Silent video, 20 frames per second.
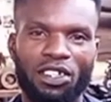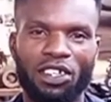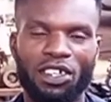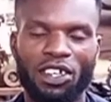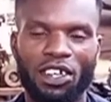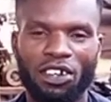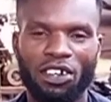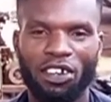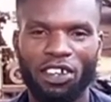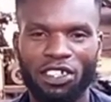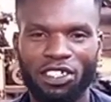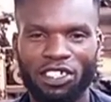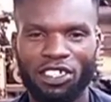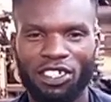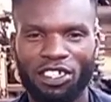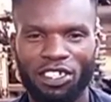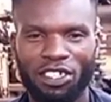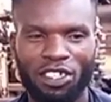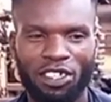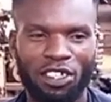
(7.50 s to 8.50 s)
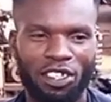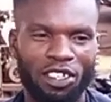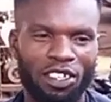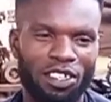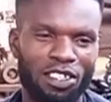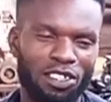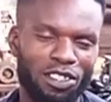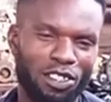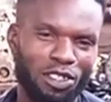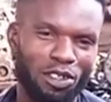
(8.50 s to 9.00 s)
MY Garage.
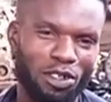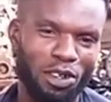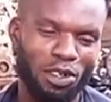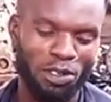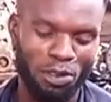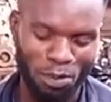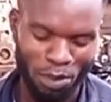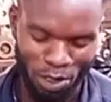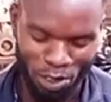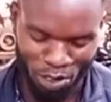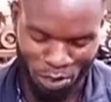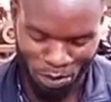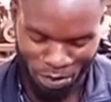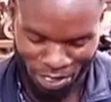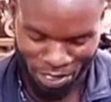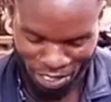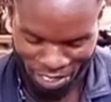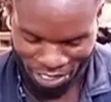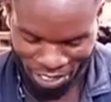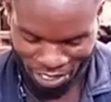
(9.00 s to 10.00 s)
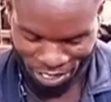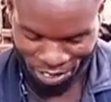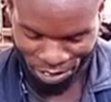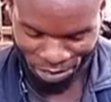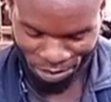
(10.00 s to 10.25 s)
Subscribe to my YouTube channel.